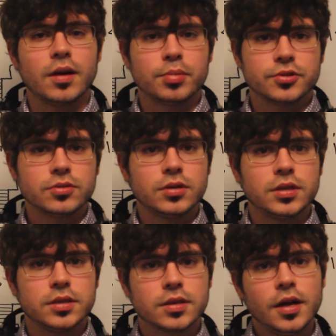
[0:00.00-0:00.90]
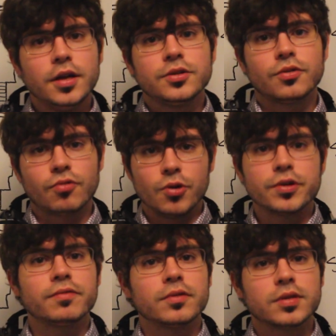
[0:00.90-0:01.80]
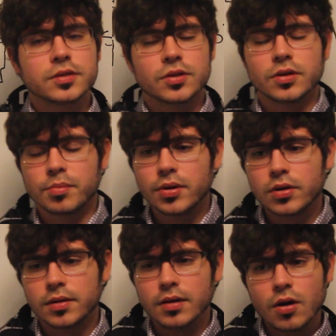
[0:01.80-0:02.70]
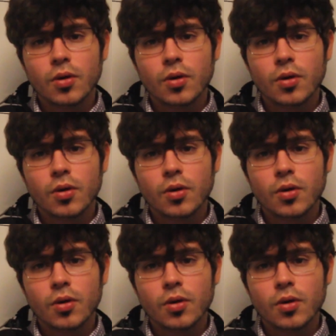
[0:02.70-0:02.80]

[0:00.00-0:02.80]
opportunities to throw different things at your opponent.